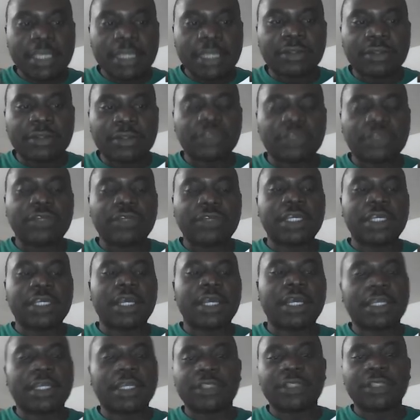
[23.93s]
in
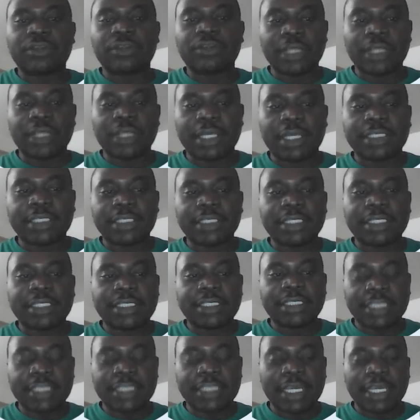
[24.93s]
Australia that you can
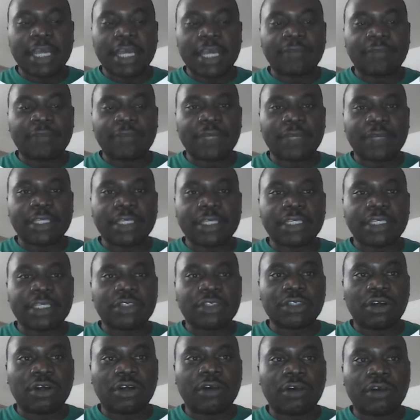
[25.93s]
actually take
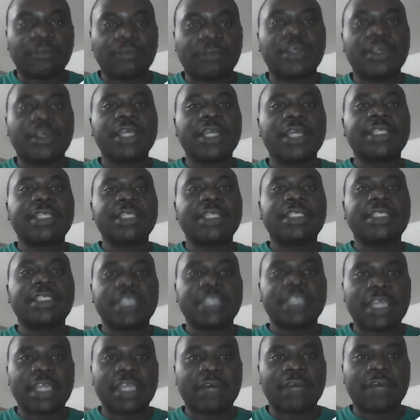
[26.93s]
advantage of,
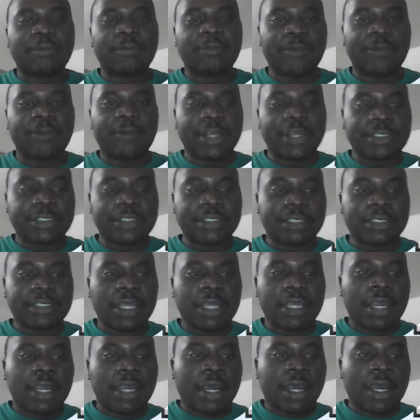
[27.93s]
dear friends.
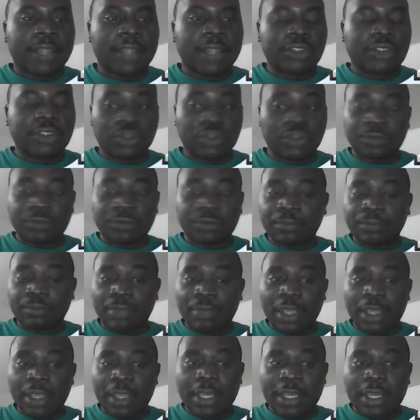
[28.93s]
And so,
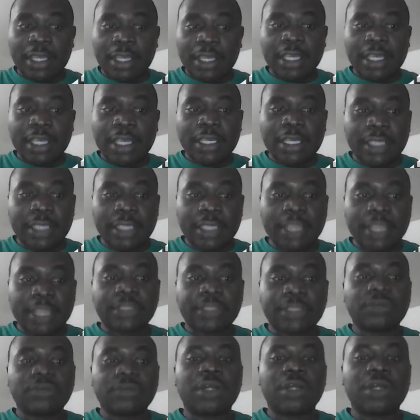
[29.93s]
in
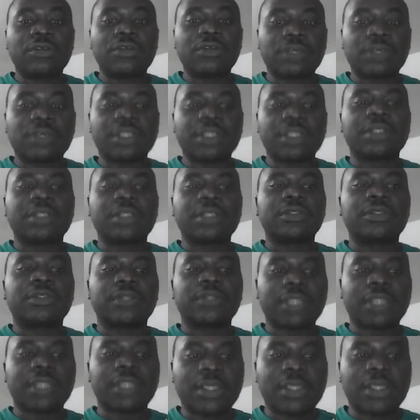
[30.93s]
case you are looking
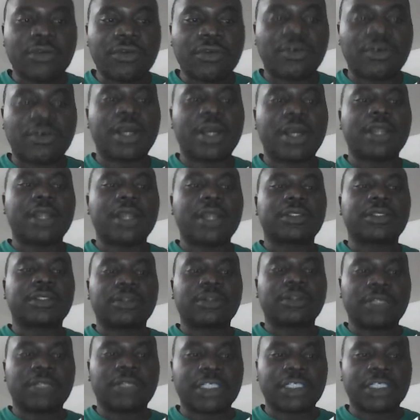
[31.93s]
to secure a
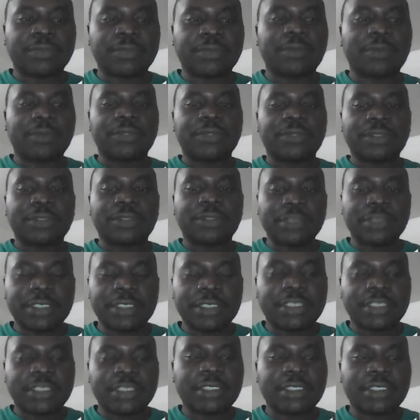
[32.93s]
scholarship
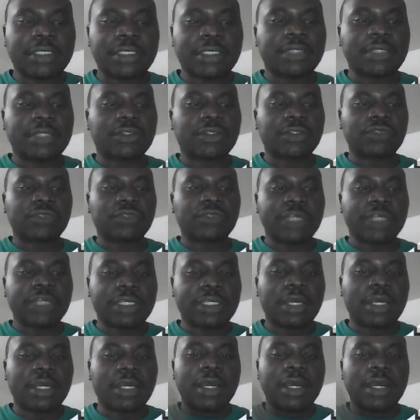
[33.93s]
opportunity in
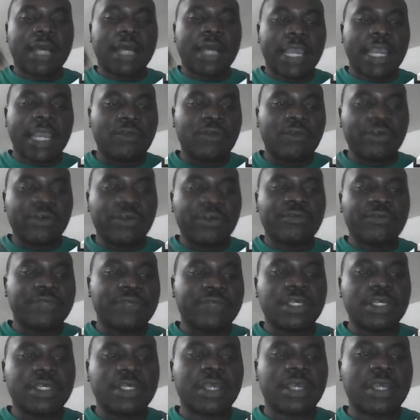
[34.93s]
Australia, I will
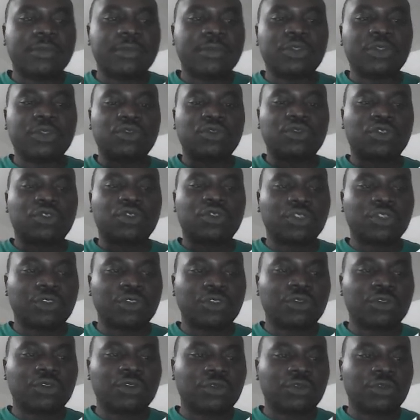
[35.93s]
be able to
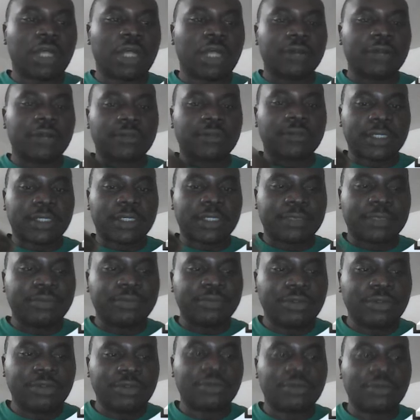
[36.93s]
show you how to
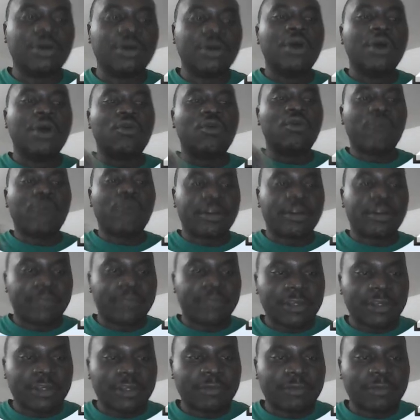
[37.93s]
explore one
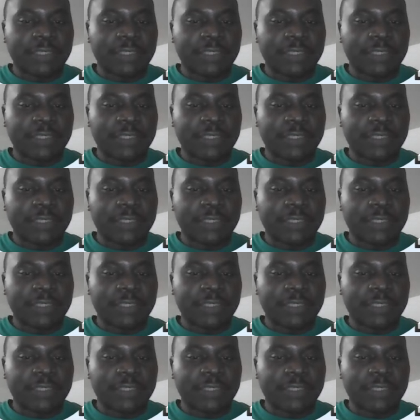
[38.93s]
of the